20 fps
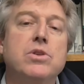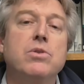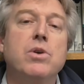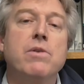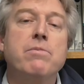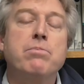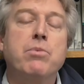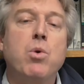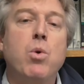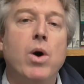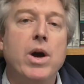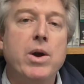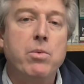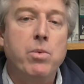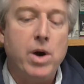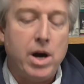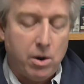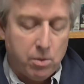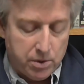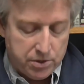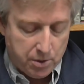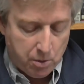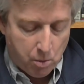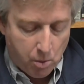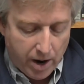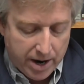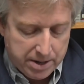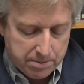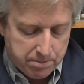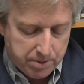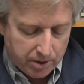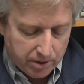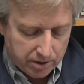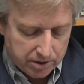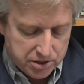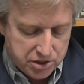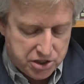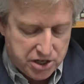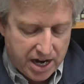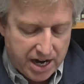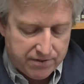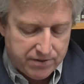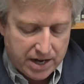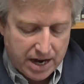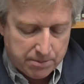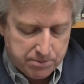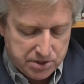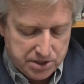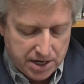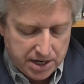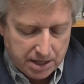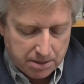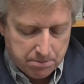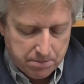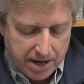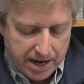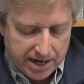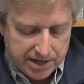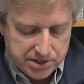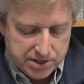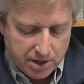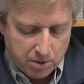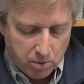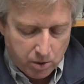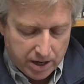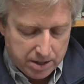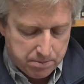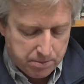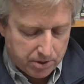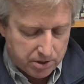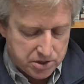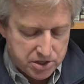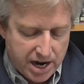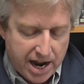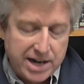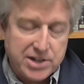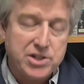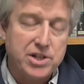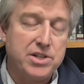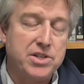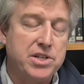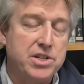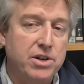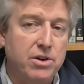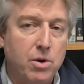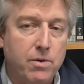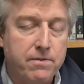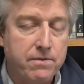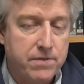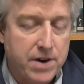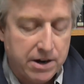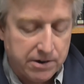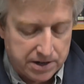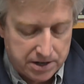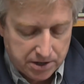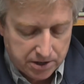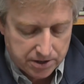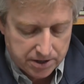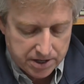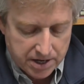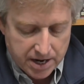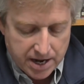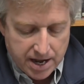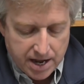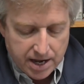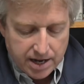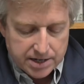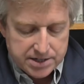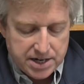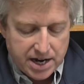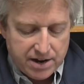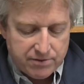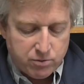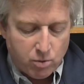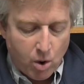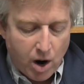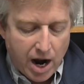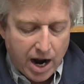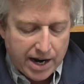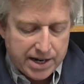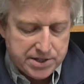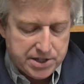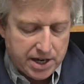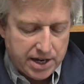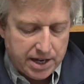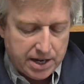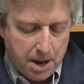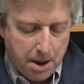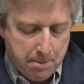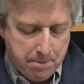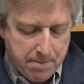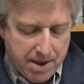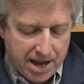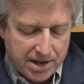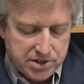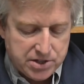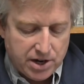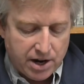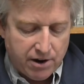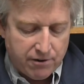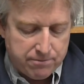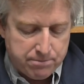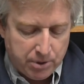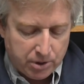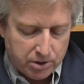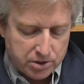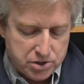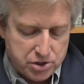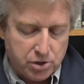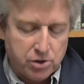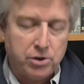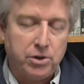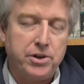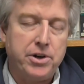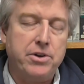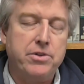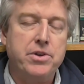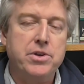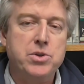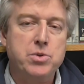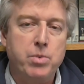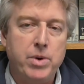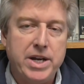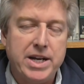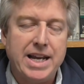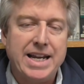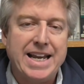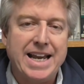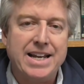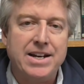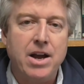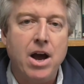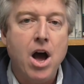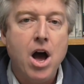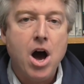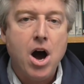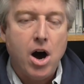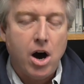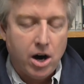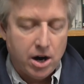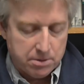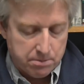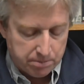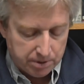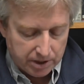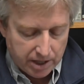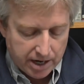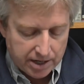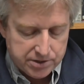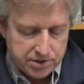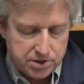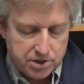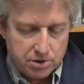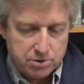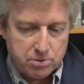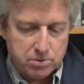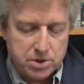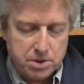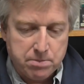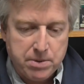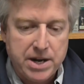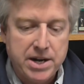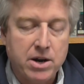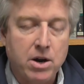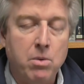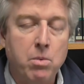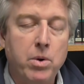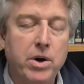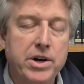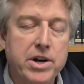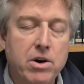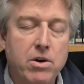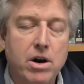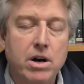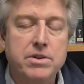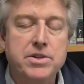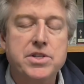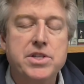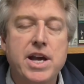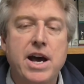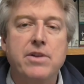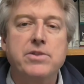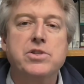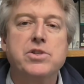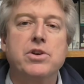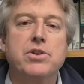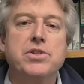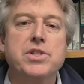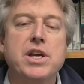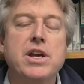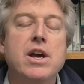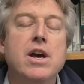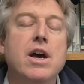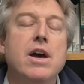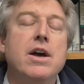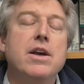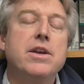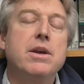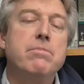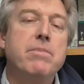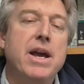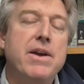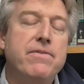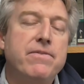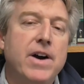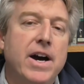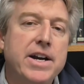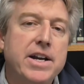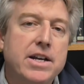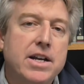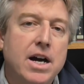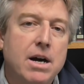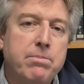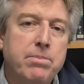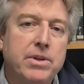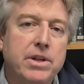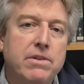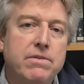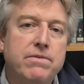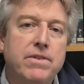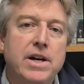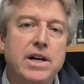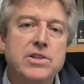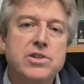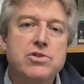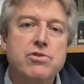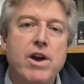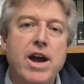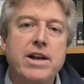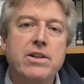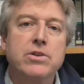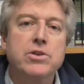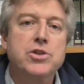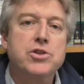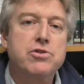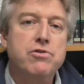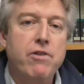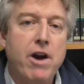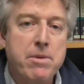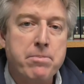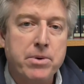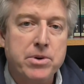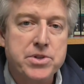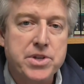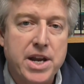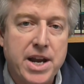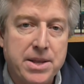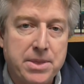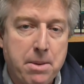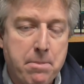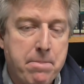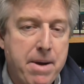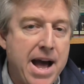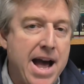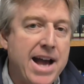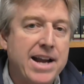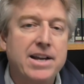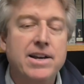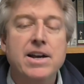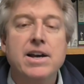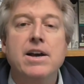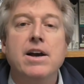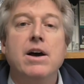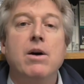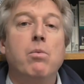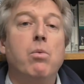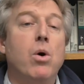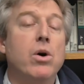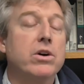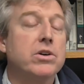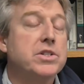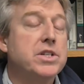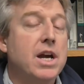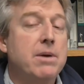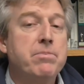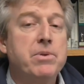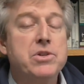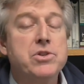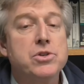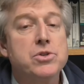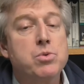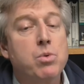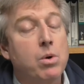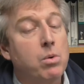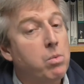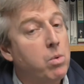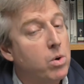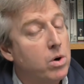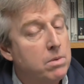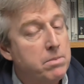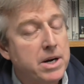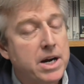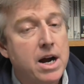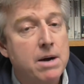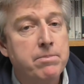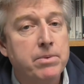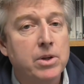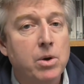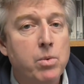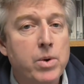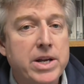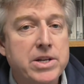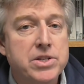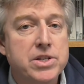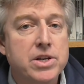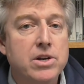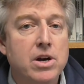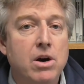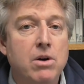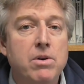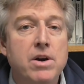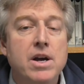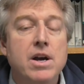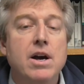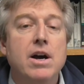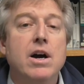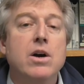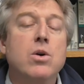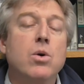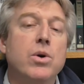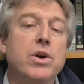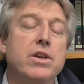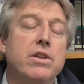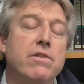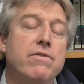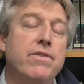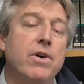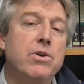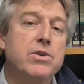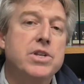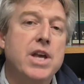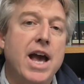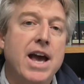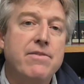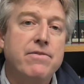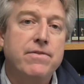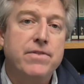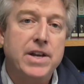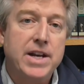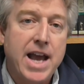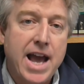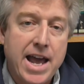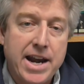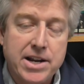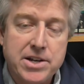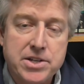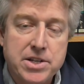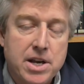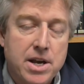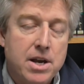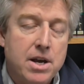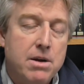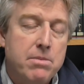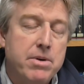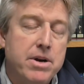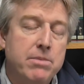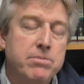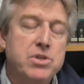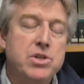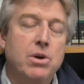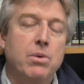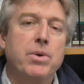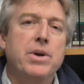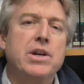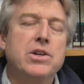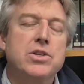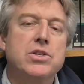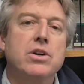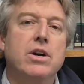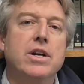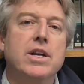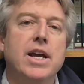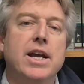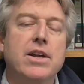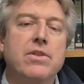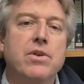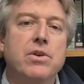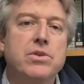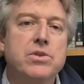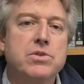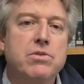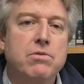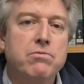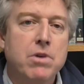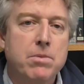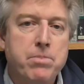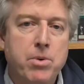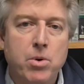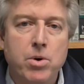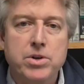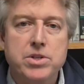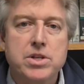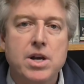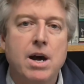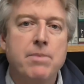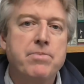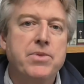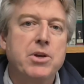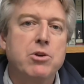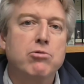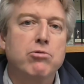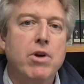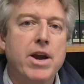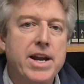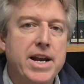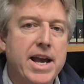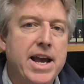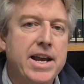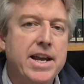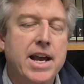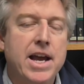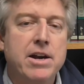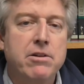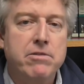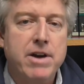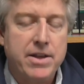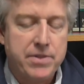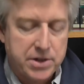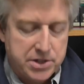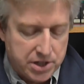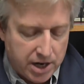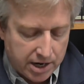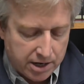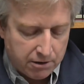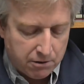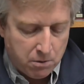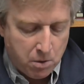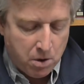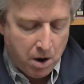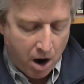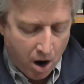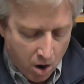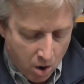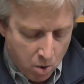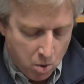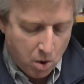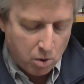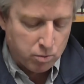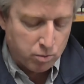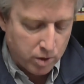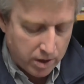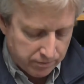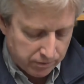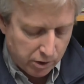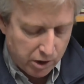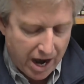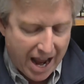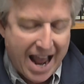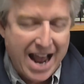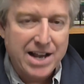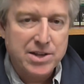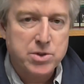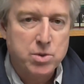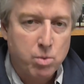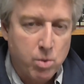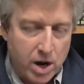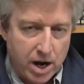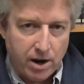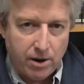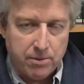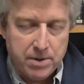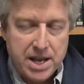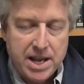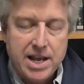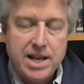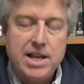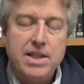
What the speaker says: doing quite well with the white perch. Dave at Absecon Bay said white perch action is still very good. Dave Wise hit a mess of perch earlier this week again on blood. So depending on where you are in South Jersey, you may find a couple of straggler stripers in the back. Water temperatures were warm a couple of weeks ago, according to the folks at Fanatics, but I'm sure we're going to start getting those reports up the Great Egg and around the Tuckahoe River as well.